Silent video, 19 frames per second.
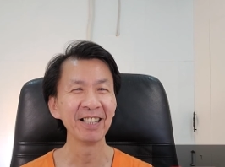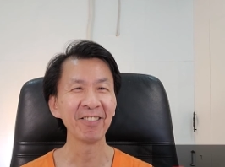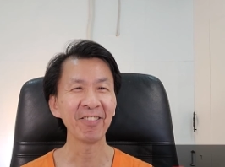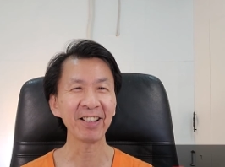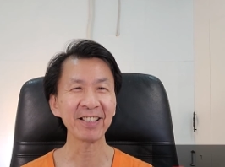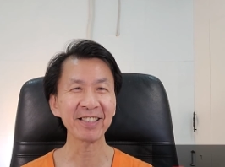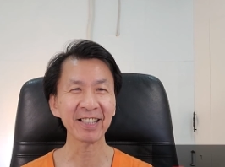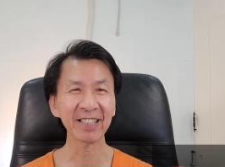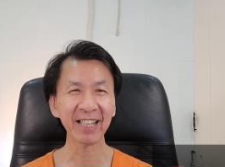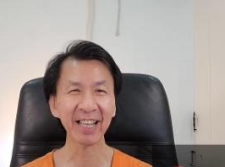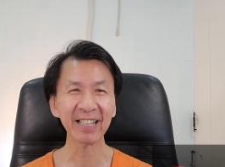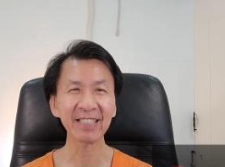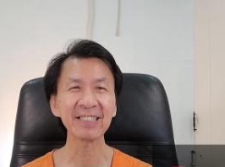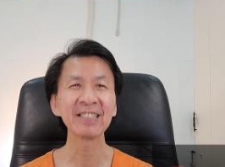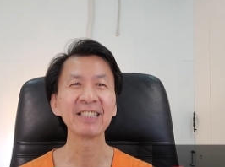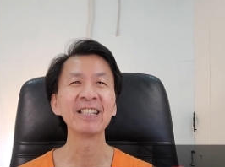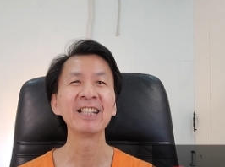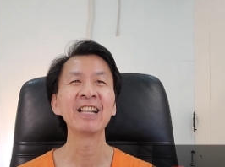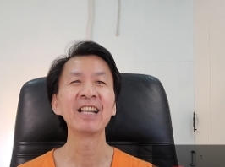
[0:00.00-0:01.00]
Once again,
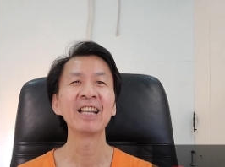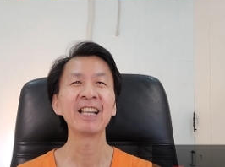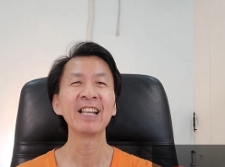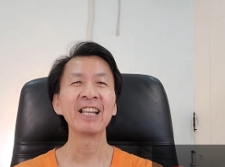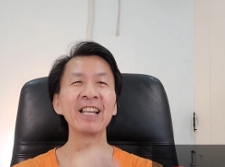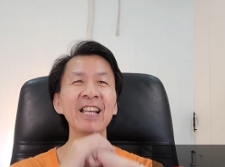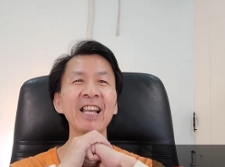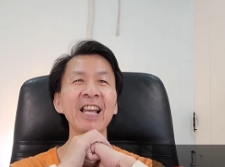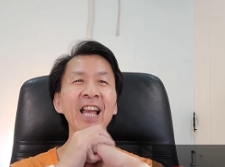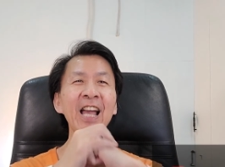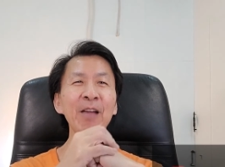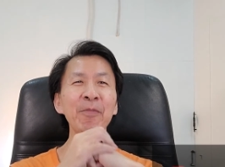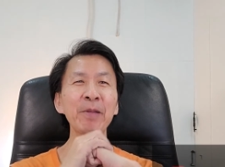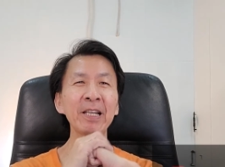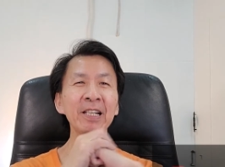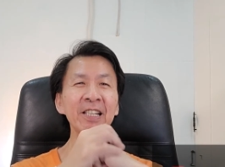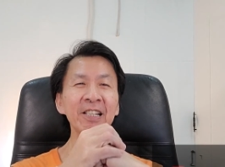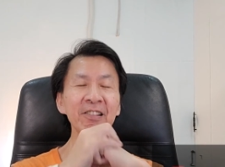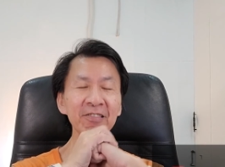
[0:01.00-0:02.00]

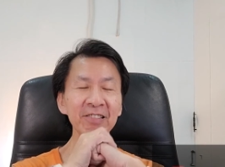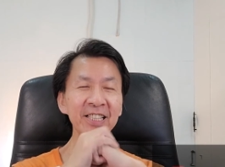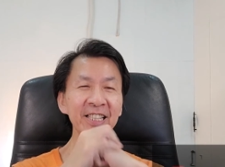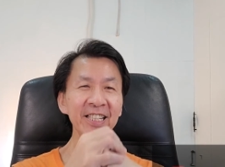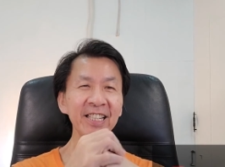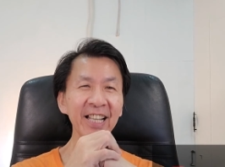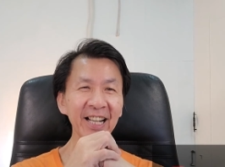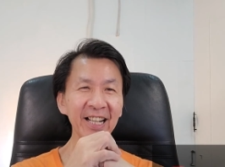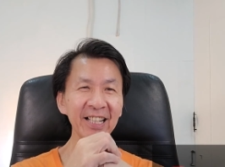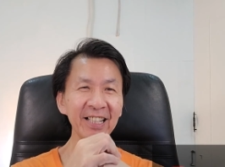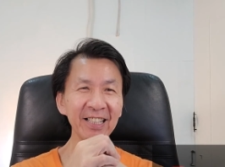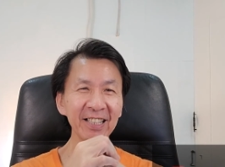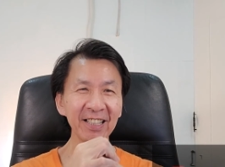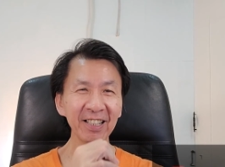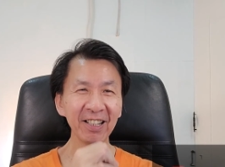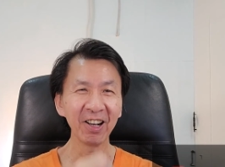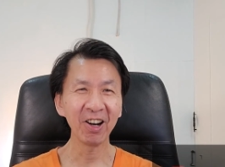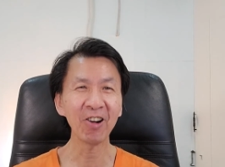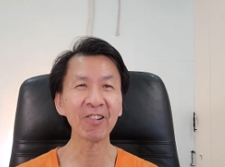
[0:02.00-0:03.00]
Happy New Year.
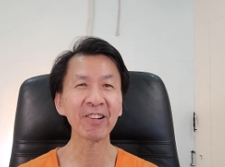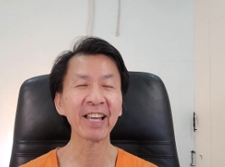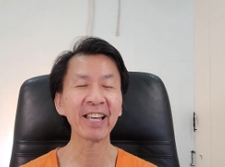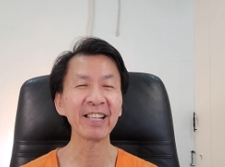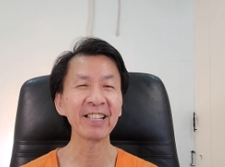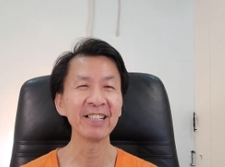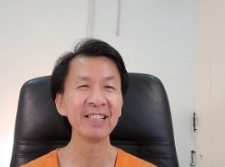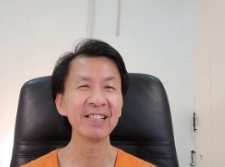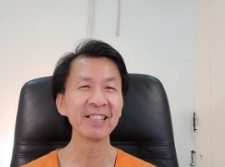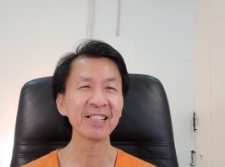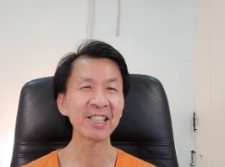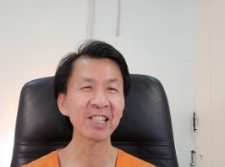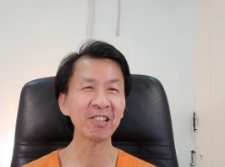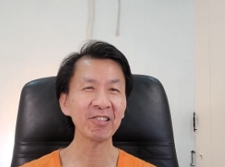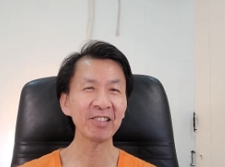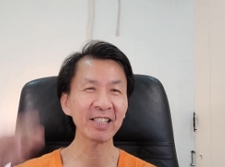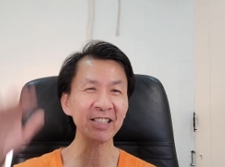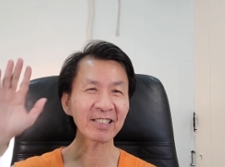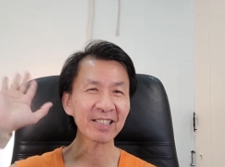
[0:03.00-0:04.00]
Okay. See
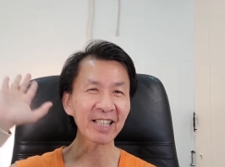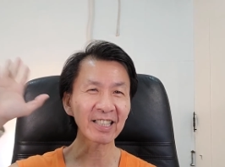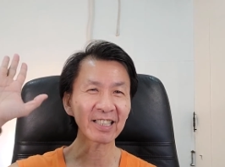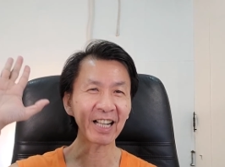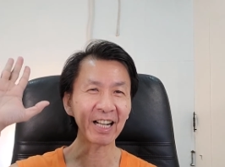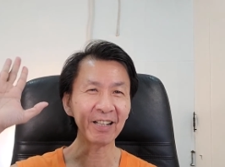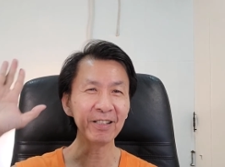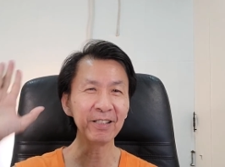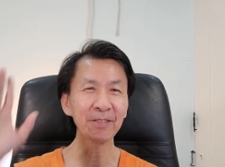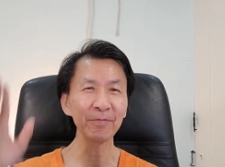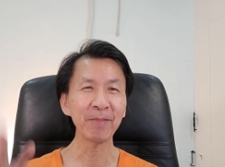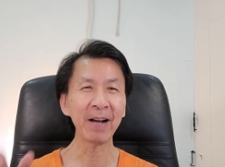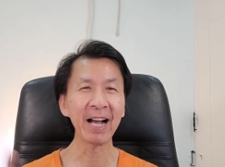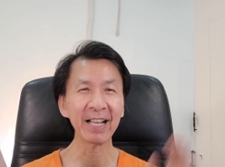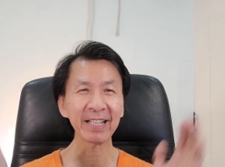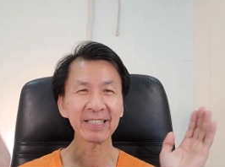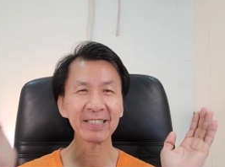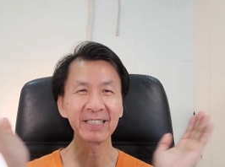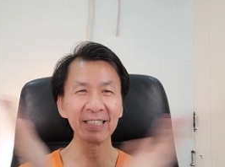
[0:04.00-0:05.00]
you next. chapter.
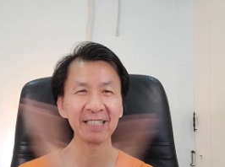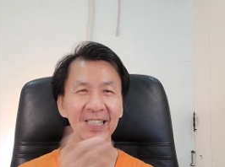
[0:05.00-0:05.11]
Bye.